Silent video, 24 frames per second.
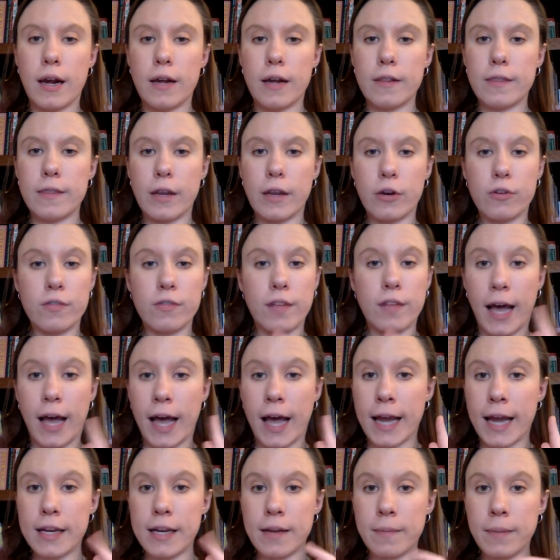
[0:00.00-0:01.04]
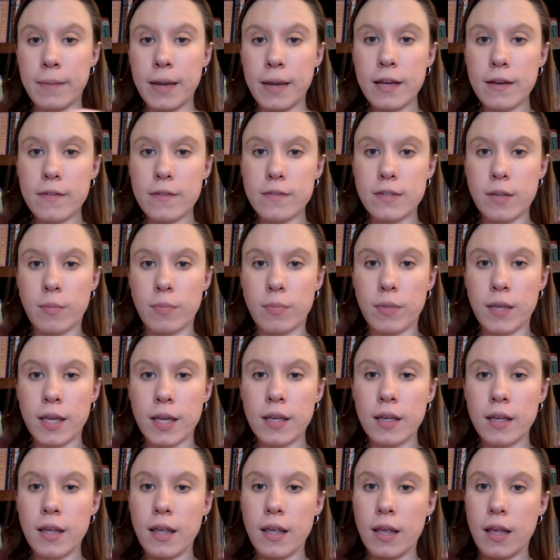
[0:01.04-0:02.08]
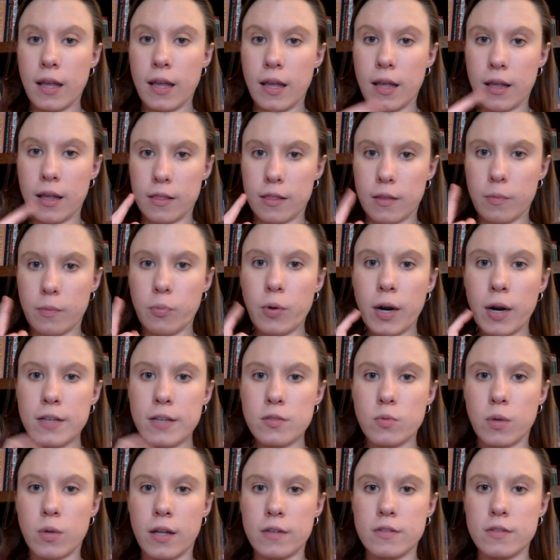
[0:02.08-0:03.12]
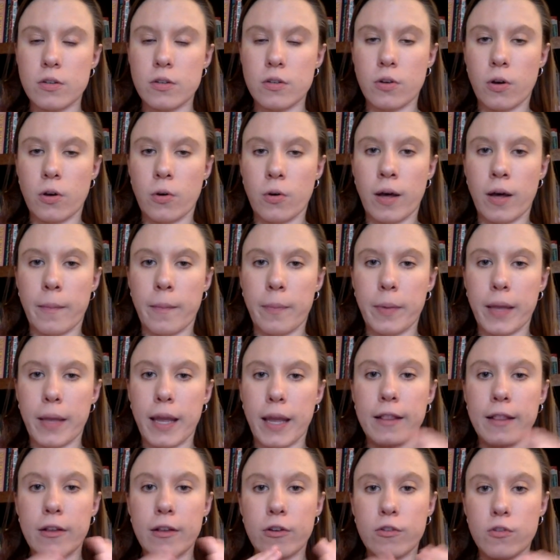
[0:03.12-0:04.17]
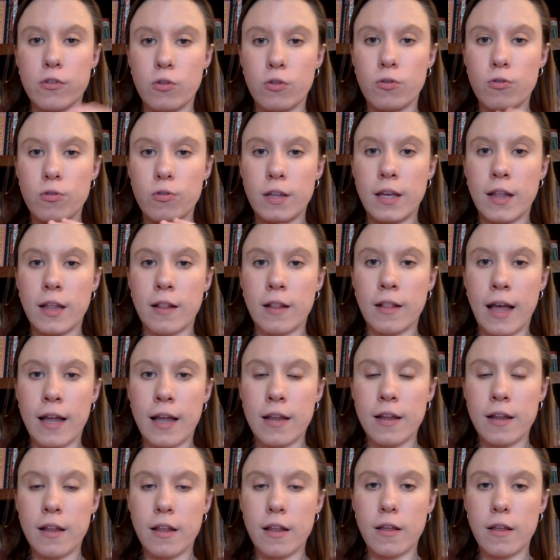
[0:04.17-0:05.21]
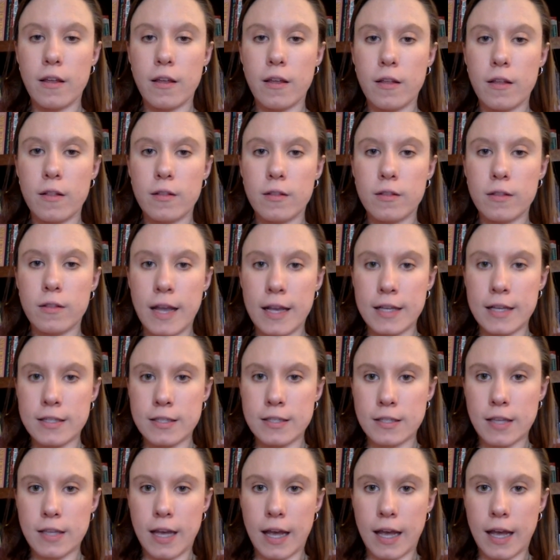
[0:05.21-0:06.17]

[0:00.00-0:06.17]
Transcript: there's a high demand of something, the price will also go up. And there's usually a lot less